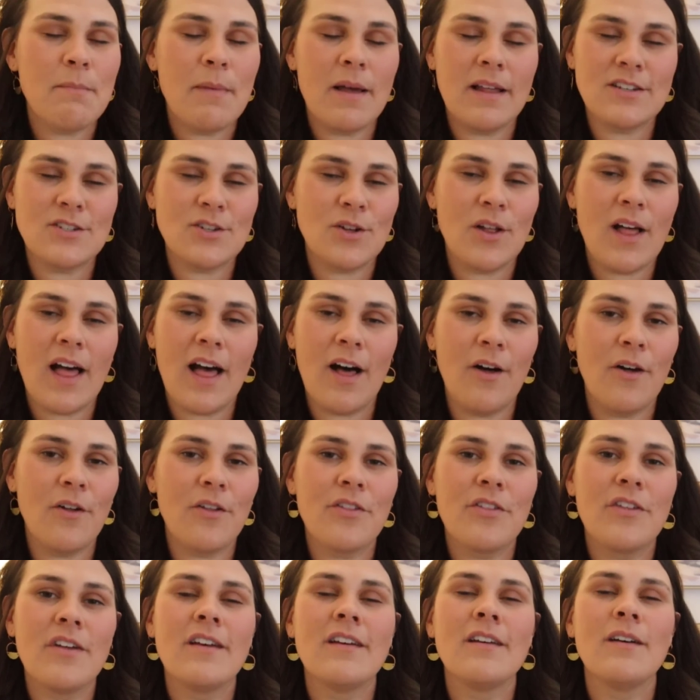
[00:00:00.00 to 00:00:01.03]
mental
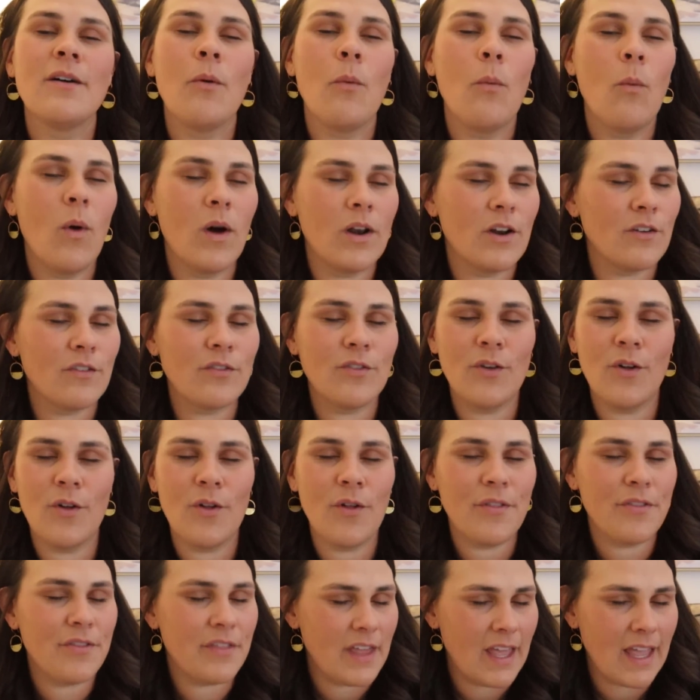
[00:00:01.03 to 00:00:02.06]
health
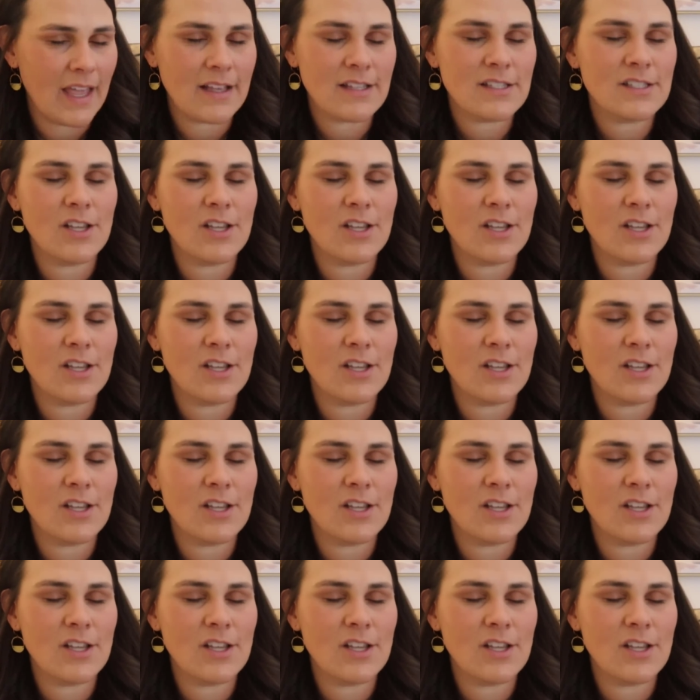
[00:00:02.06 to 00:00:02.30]
wonderful thing.